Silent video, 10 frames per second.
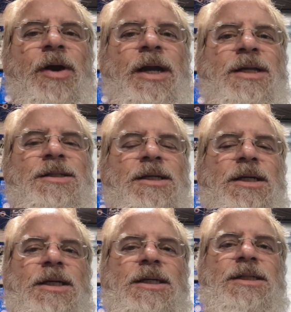great at
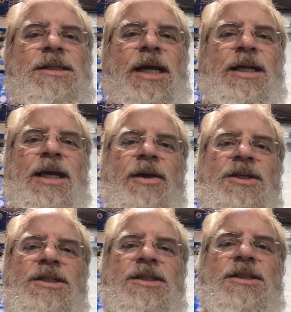saying, yeah,
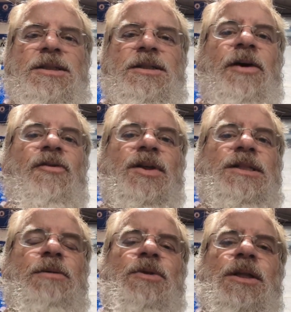this is definitely
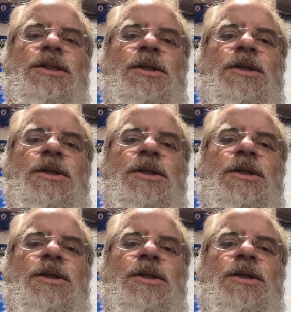something